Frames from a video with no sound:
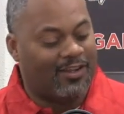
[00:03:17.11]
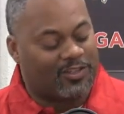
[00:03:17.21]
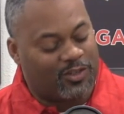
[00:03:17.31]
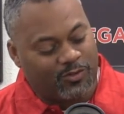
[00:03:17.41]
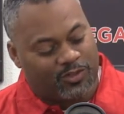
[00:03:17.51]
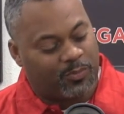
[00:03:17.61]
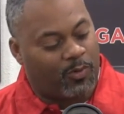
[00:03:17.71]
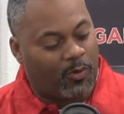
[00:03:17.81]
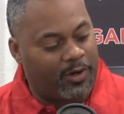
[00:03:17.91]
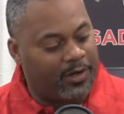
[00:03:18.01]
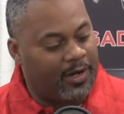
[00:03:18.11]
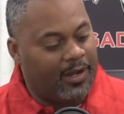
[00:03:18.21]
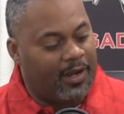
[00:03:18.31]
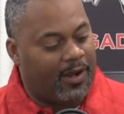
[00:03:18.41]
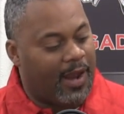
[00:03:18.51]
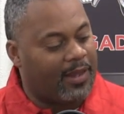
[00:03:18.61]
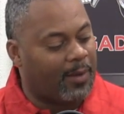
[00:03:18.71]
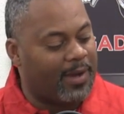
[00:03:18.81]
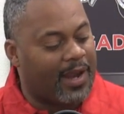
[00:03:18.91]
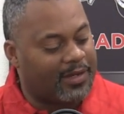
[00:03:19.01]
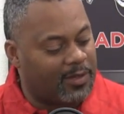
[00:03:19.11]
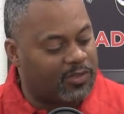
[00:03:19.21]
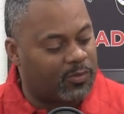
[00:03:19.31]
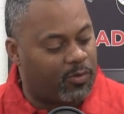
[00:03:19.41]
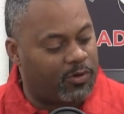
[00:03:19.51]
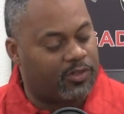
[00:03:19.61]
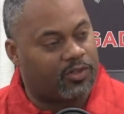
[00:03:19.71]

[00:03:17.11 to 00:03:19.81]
Student support, academic support.